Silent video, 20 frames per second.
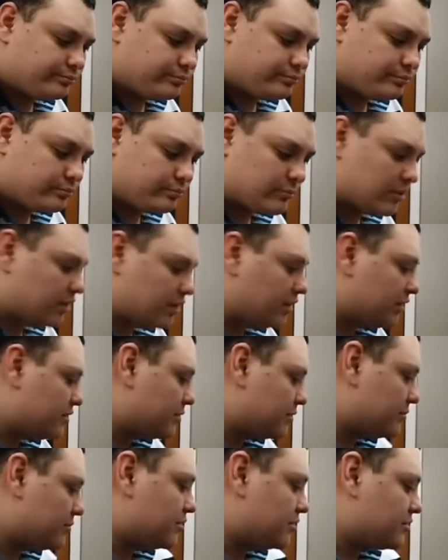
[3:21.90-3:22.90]
I need
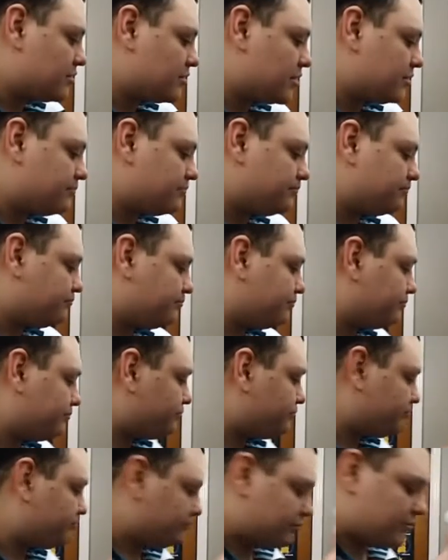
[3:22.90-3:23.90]
something straight.
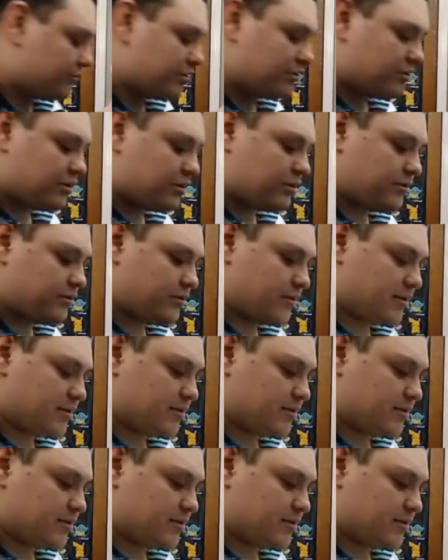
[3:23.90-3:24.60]
Let's try to use this.